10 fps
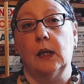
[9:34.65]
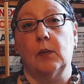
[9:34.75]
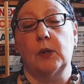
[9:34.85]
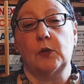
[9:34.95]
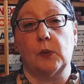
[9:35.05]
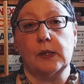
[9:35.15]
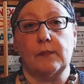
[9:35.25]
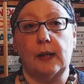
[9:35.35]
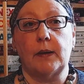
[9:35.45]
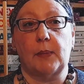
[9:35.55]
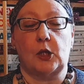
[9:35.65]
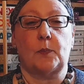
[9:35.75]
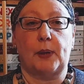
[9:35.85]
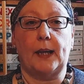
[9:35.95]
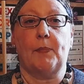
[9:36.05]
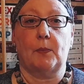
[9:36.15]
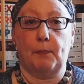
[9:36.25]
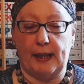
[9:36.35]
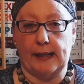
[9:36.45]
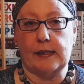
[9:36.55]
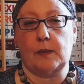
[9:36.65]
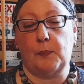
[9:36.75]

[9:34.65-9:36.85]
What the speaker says: which was very much paper-based,